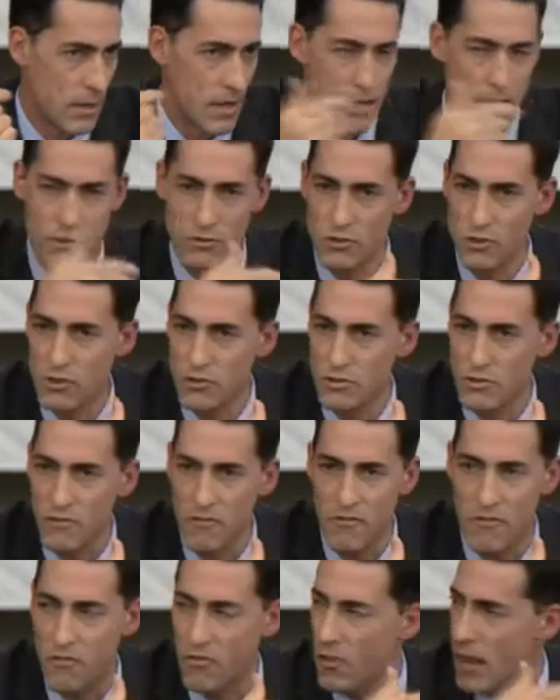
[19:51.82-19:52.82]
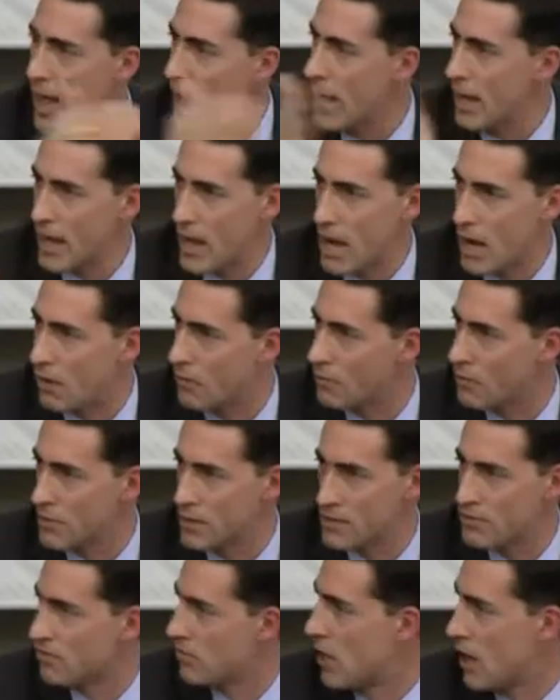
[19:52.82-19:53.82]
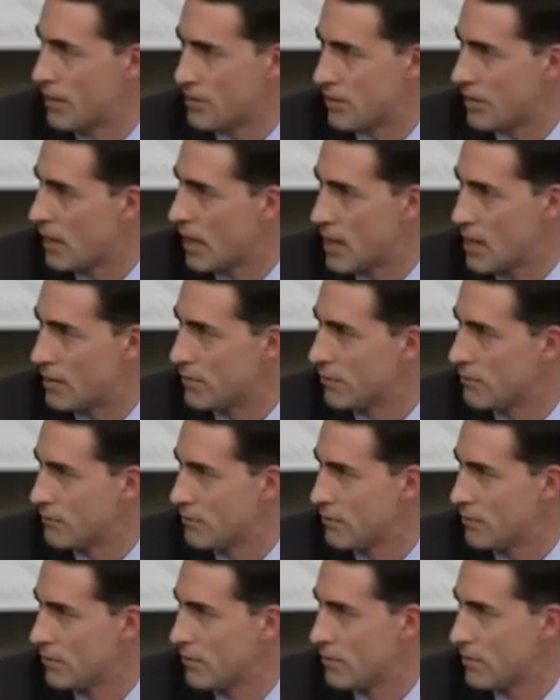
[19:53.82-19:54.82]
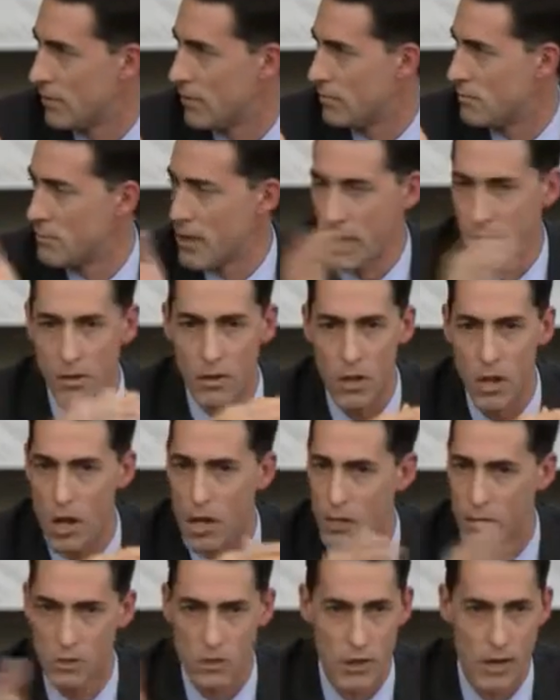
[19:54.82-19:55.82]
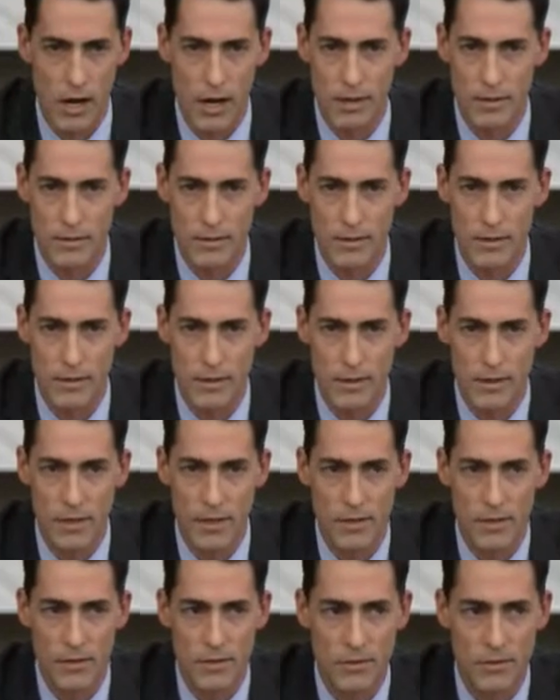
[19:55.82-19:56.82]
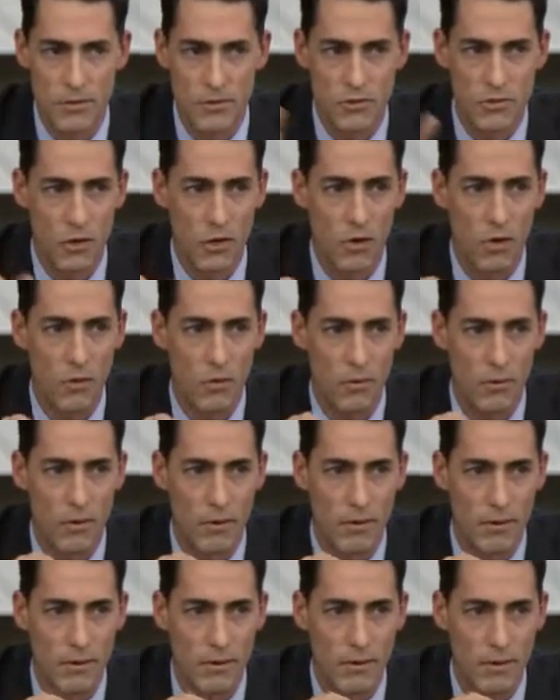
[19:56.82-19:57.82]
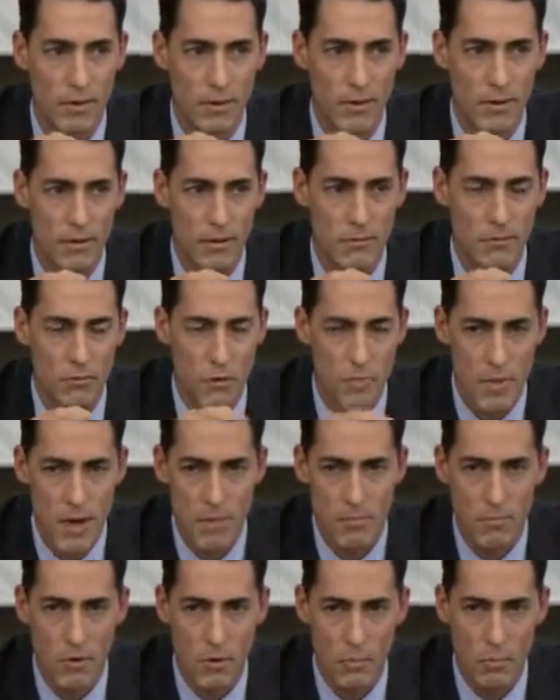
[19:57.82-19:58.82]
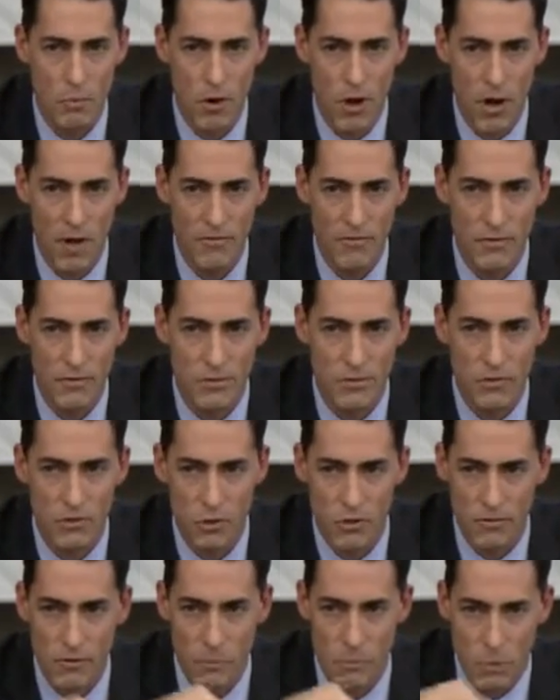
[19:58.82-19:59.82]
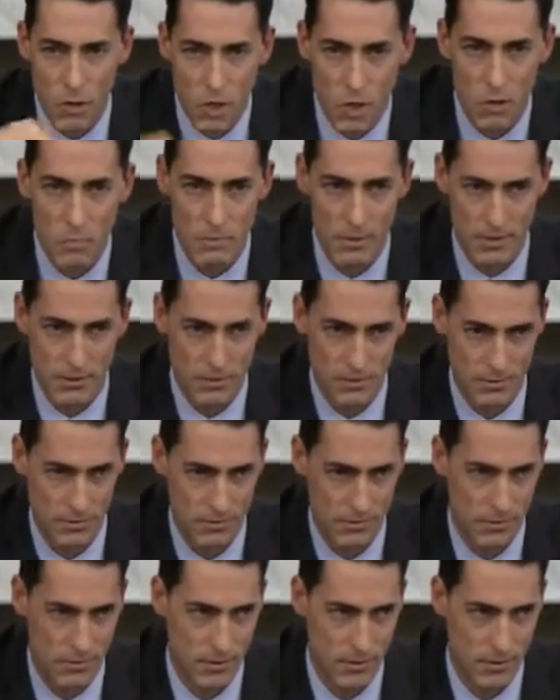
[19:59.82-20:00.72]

And it just flat out is not the case by a long shot. So remember, profits serve a purpose